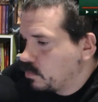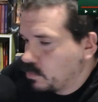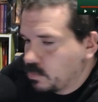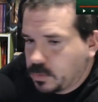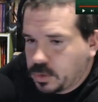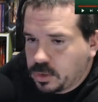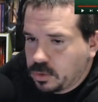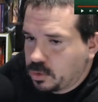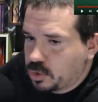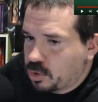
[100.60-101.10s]

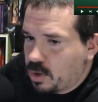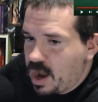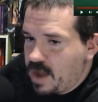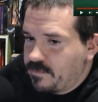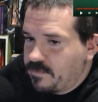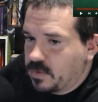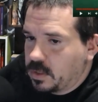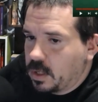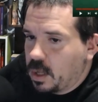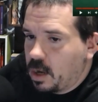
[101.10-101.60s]
to
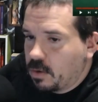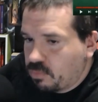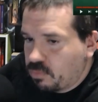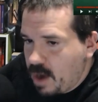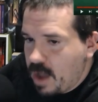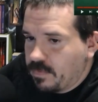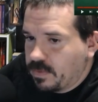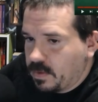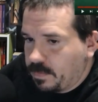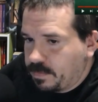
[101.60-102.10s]
travel
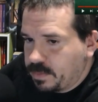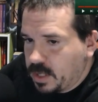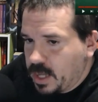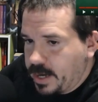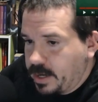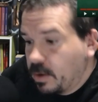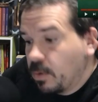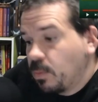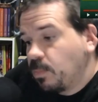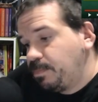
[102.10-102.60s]
around the
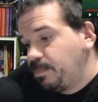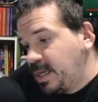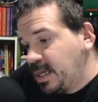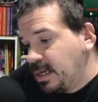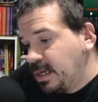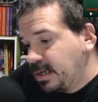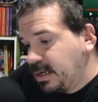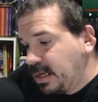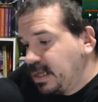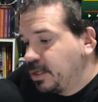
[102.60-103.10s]
planet, be
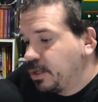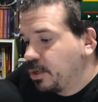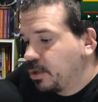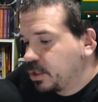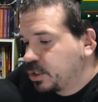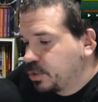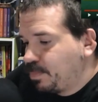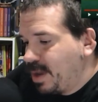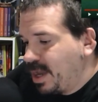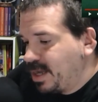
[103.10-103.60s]
it in
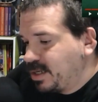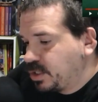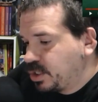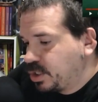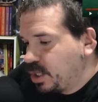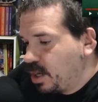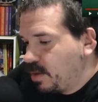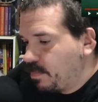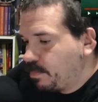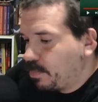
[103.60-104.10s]
your
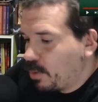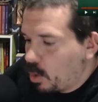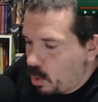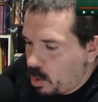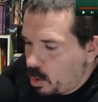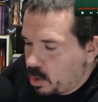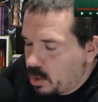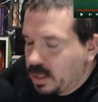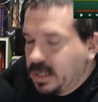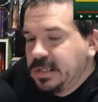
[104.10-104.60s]
spaceship
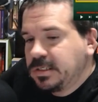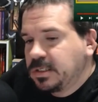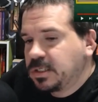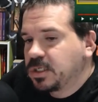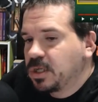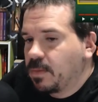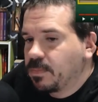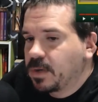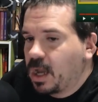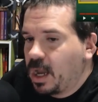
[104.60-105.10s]
or in
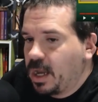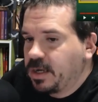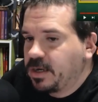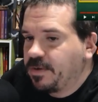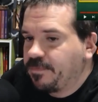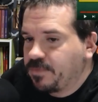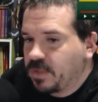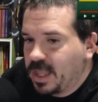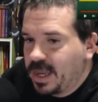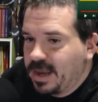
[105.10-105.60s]
some kind
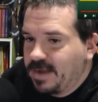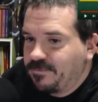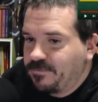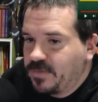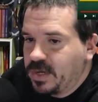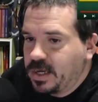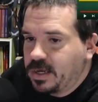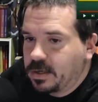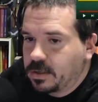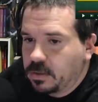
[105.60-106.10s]
of land
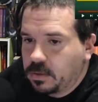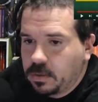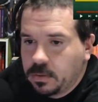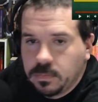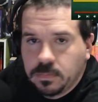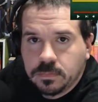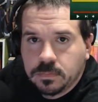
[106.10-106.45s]
vehicle.